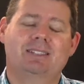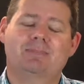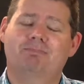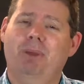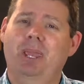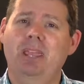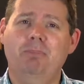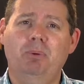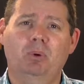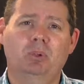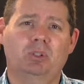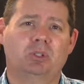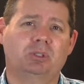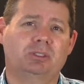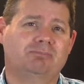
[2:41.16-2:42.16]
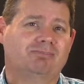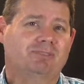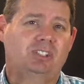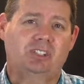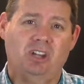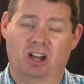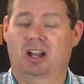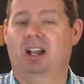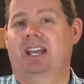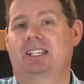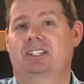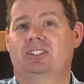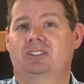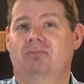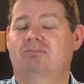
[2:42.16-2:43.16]
People could die
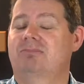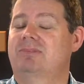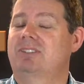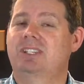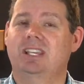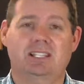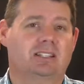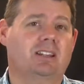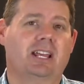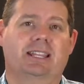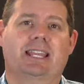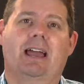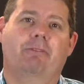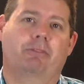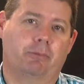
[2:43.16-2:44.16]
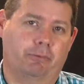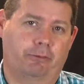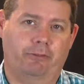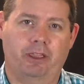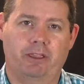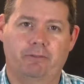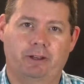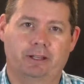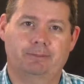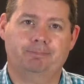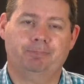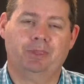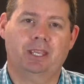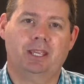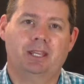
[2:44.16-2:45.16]
just like that from fever.
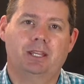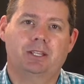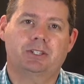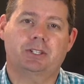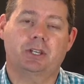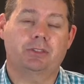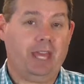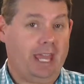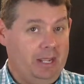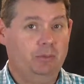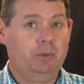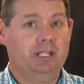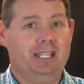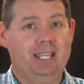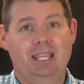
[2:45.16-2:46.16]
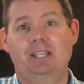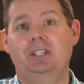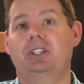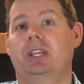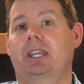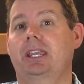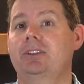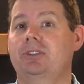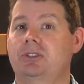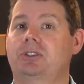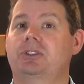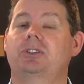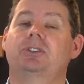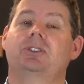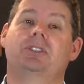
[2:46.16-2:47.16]
So they were keen to
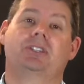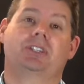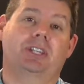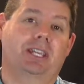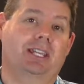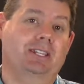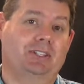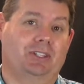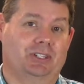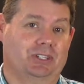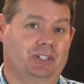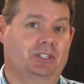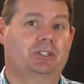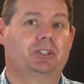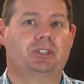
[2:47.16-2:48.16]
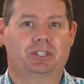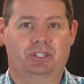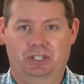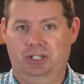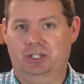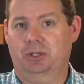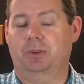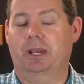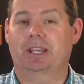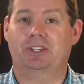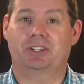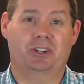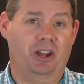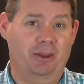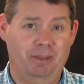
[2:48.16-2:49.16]
introduce Jesus to the
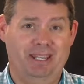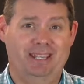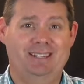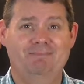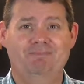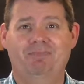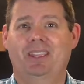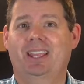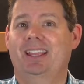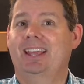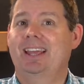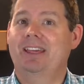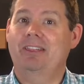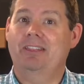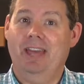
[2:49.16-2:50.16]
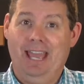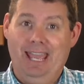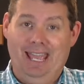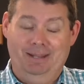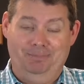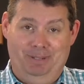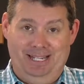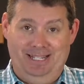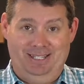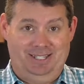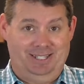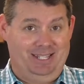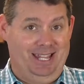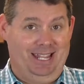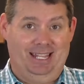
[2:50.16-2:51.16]
situation. I mean, they had been
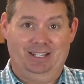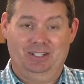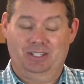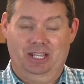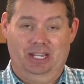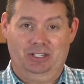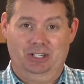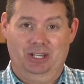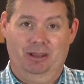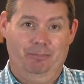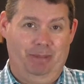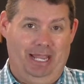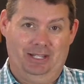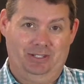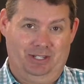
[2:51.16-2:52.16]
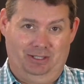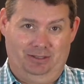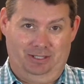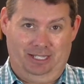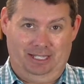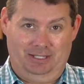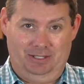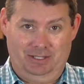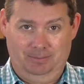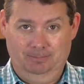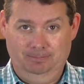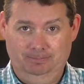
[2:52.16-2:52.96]
seeing such amazing things.